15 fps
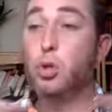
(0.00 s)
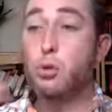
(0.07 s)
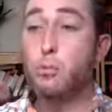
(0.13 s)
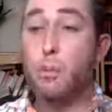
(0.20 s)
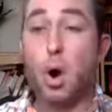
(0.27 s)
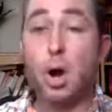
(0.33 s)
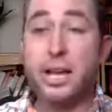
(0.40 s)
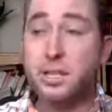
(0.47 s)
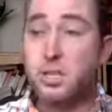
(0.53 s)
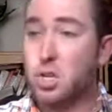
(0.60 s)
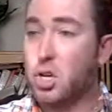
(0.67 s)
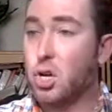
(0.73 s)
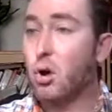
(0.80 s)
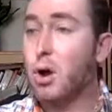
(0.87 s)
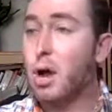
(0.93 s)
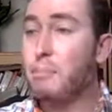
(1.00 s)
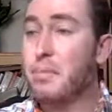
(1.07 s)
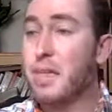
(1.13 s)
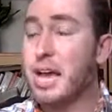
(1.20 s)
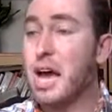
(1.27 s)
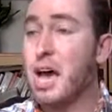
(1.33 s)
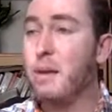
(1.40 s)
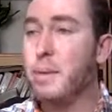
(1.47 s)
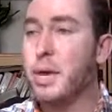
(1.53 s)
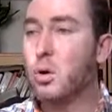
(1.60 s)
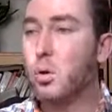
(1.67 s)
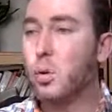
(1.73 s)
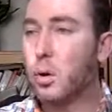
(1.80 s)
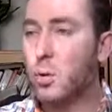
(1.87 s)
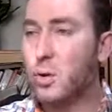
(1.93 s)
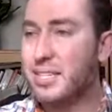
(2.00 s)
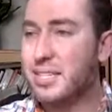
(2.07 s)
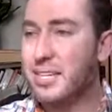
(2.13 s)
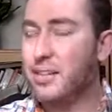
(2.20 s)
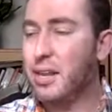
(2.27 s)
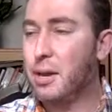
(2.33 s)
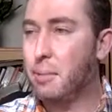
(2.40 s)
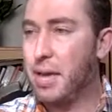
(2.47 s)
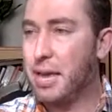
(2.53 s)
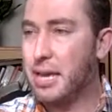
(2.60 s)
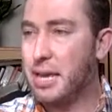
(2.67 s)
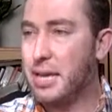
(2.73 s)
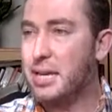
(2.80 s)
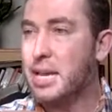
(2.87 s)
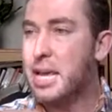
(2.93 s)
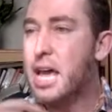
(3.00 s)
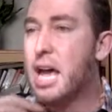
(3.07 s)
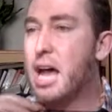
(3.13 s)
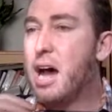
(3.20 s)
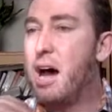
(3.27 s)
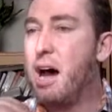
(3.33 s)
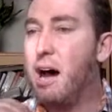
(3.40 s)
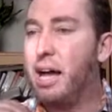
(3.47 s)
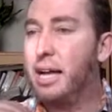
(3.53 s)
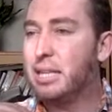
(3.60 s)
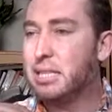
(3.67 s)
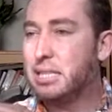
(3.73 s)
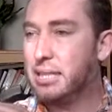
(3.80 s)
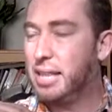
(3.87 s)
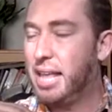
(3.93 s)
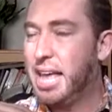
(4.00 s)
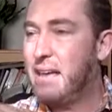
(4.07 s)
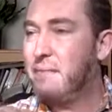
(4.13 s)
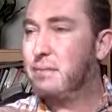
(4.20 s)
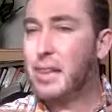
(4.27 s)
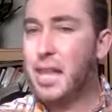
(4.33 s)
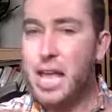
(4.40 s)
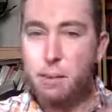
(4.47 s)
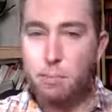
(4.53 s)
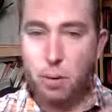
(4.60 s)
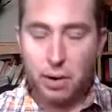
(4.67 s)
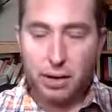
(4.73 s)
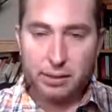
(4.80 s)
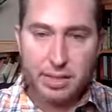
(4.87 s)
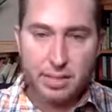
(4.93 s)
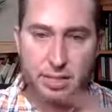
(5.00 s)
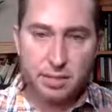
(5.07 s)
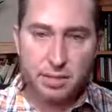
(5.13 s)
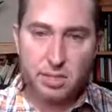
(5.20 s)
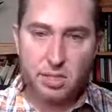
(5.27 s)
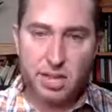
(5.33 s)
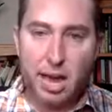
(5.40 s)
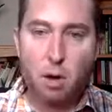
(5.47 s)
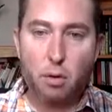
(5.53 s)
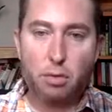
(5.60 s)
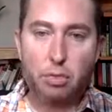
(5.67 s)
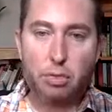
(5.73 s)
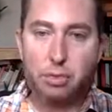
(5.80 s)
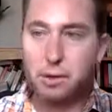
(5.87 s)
new markets in Europe, the economy grew increasingly dependent on slave labor, at least in the South.